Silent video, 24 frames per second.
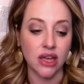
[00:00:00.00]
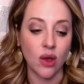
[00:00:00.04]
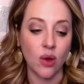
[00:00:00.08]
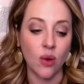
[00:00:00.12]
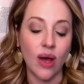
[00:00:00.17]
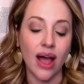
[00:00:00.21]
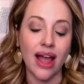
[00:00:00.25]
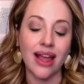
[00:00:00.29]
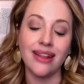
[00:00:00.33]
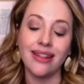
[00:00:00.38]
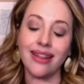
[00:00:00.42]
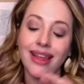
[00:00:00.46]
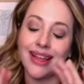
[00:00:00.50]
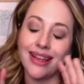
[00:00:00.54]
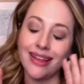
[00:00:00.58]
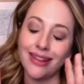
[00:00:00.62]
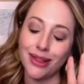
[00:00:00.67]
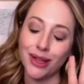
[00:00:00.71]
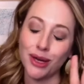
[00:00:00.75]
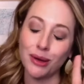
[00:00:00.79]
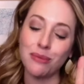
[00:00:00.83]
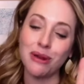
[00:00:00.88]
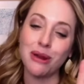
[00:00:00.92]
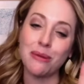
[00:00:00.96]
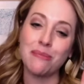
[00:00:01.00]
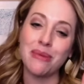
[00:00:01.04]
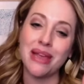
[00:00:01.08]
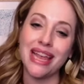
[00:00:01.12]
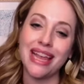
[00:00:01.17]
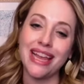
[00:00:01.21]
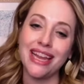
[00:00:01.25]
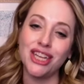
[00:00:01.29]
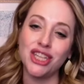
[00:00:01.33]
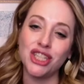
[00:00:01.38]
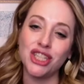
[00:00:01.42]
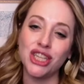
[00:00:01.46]
So I like a little bit of
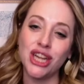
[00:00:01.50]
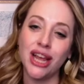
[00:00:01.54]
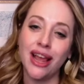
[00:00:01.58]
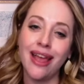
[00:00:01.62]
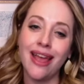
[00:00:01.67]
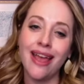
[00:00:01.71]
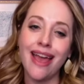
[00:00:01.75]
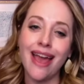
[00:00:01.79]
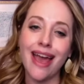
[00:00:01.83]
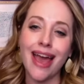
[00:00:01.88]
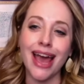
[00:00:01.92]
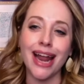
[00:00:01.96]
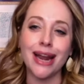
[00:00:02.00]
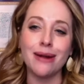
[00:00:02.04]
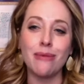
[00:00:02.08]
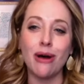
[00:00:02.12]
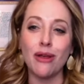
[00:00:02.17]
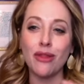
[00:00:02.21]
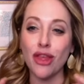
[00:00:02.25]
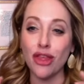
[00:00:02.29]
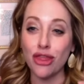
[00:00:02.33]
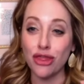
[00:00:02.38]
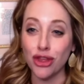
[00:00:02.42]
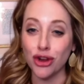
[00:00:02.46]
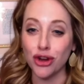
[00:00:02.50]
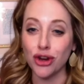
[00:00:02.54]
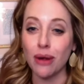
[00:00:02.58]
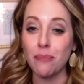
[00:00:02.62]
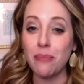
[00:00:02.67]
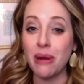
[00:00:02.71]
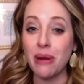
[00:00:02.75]
beach and I'm on the third.